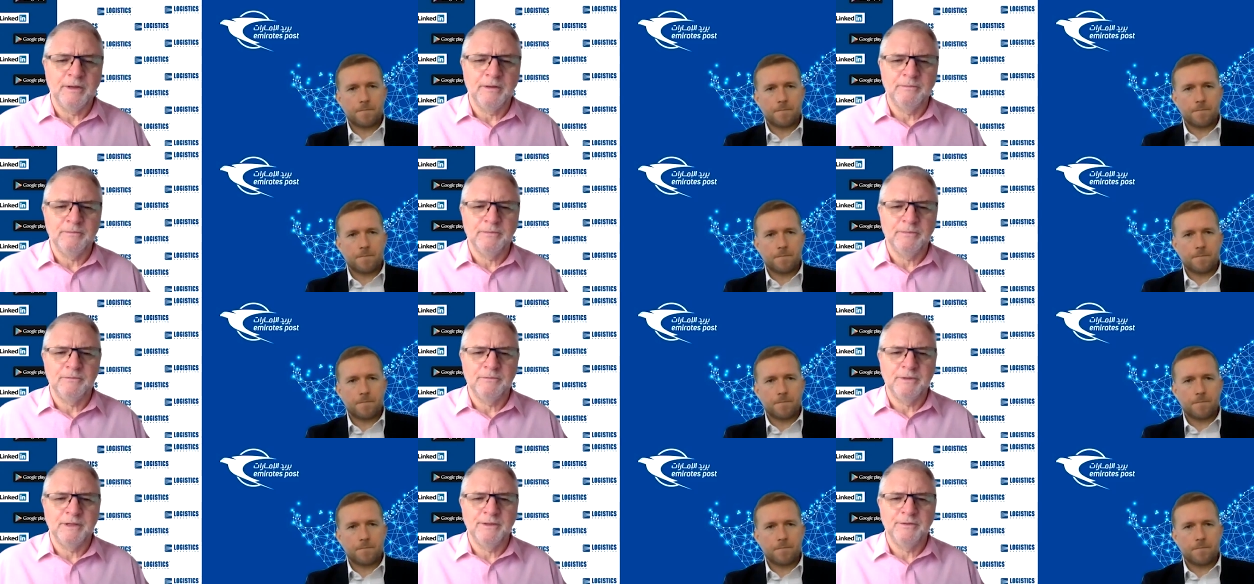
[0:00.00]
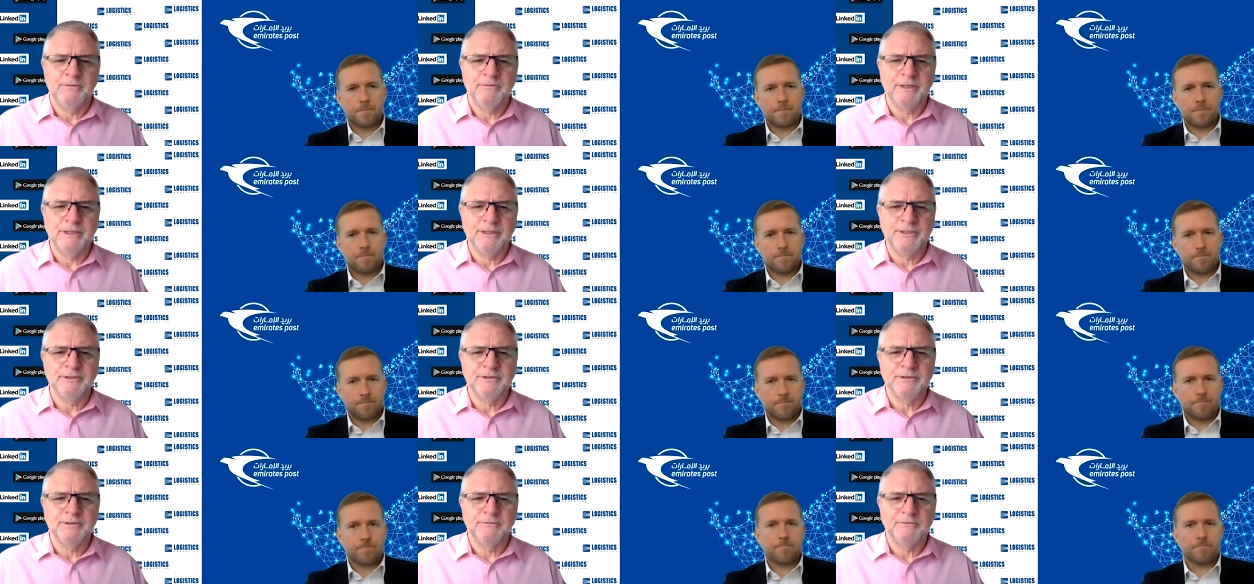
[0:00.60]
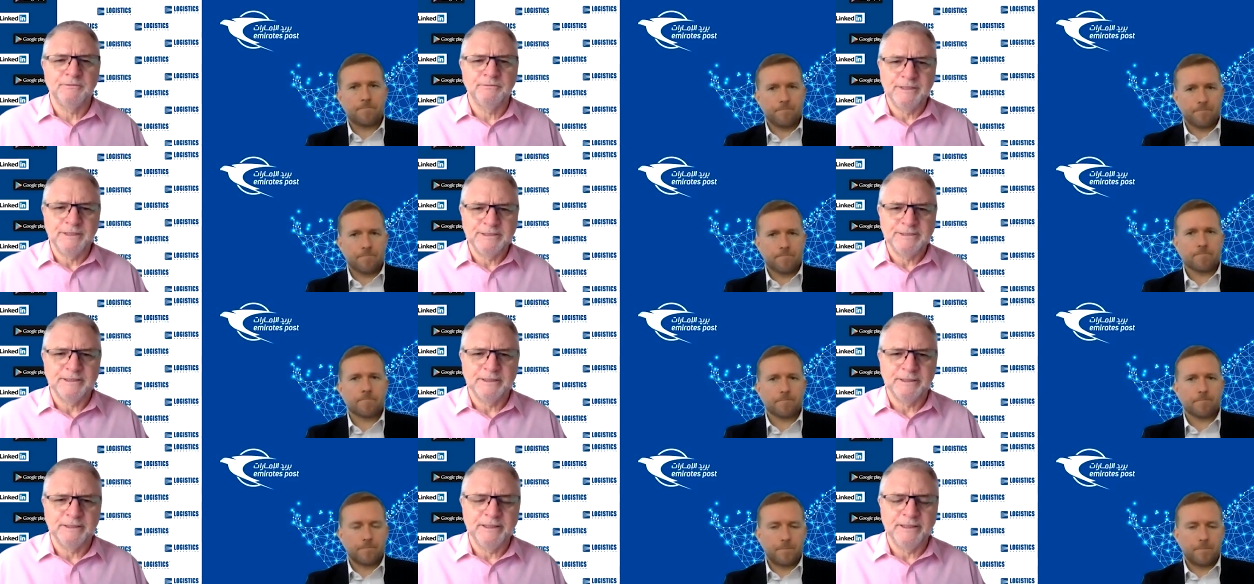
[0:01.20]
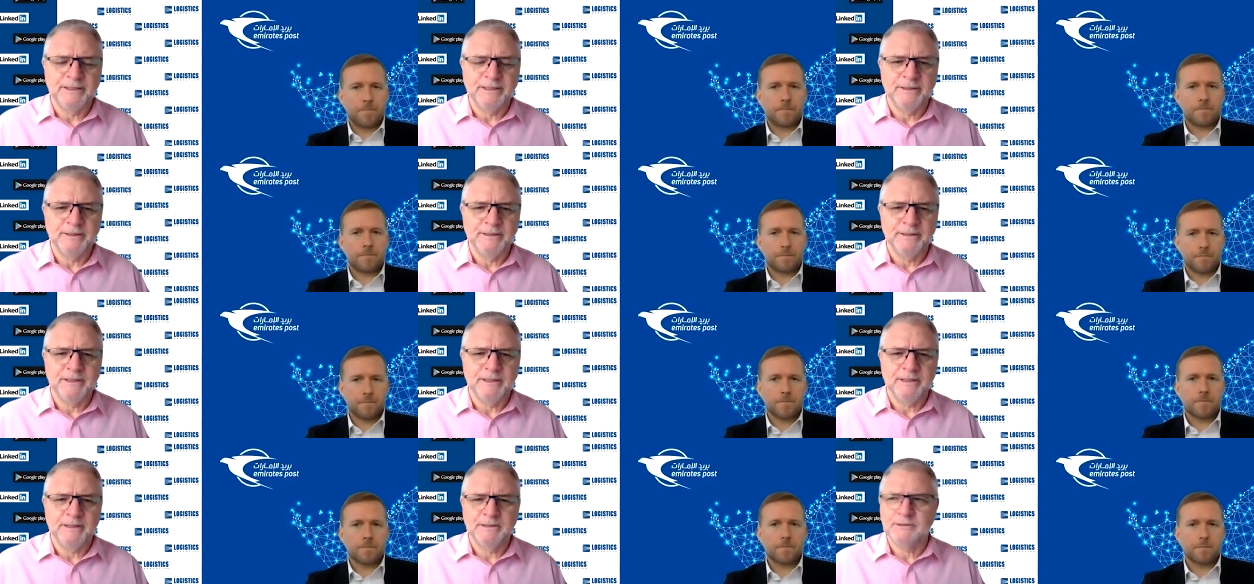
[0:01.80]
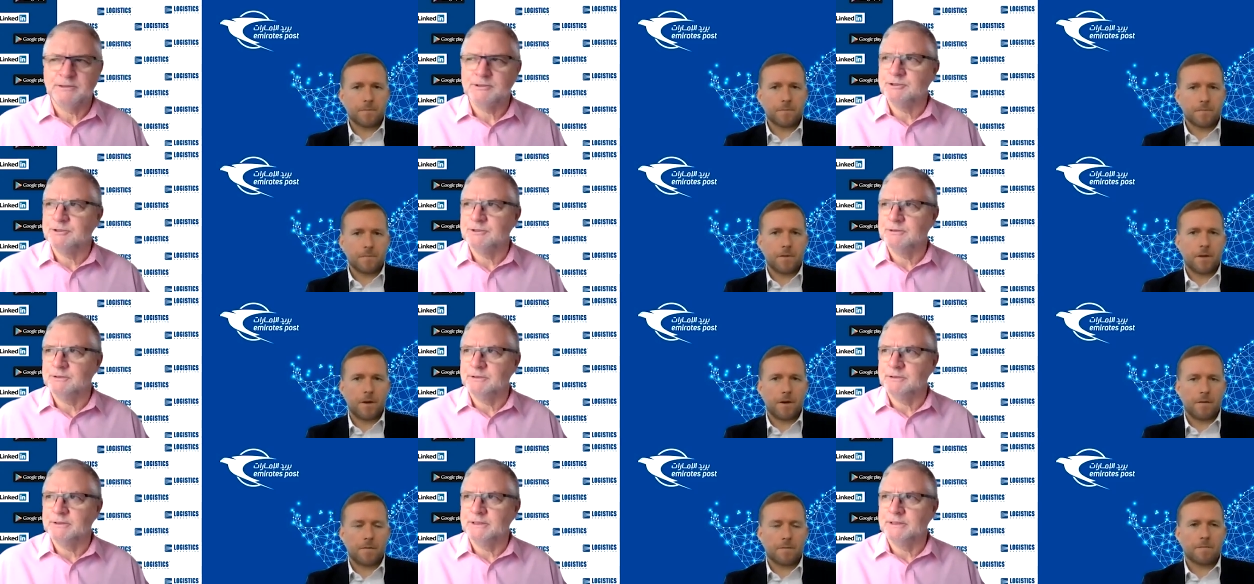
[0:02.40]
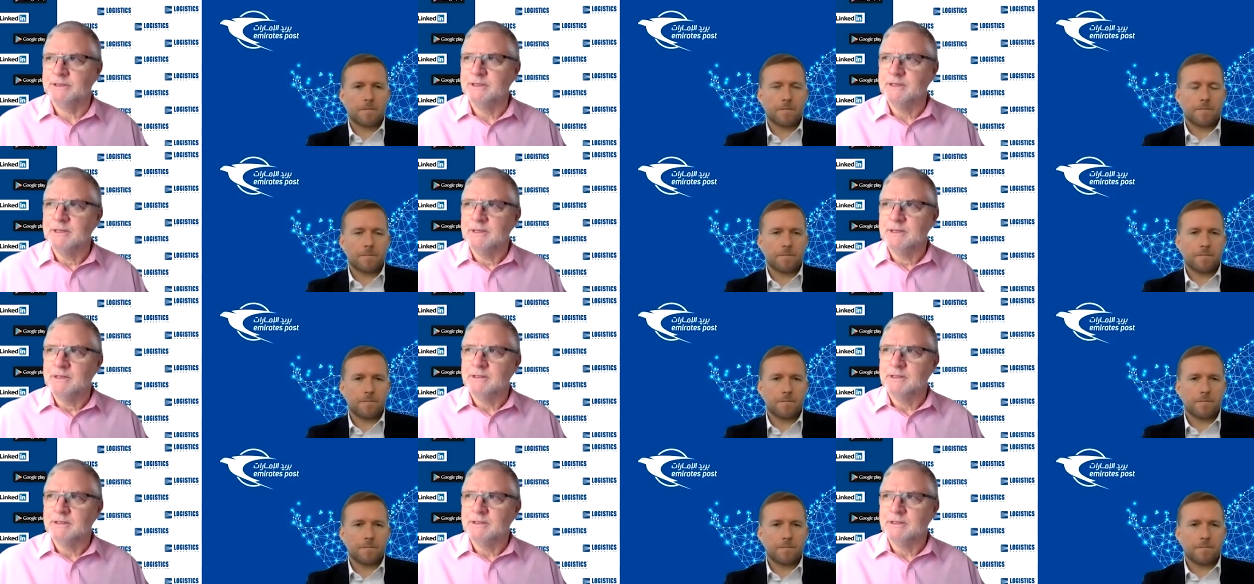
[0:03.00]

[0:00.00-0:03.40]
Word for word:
Speaker 1: up around the region recently, and then certainly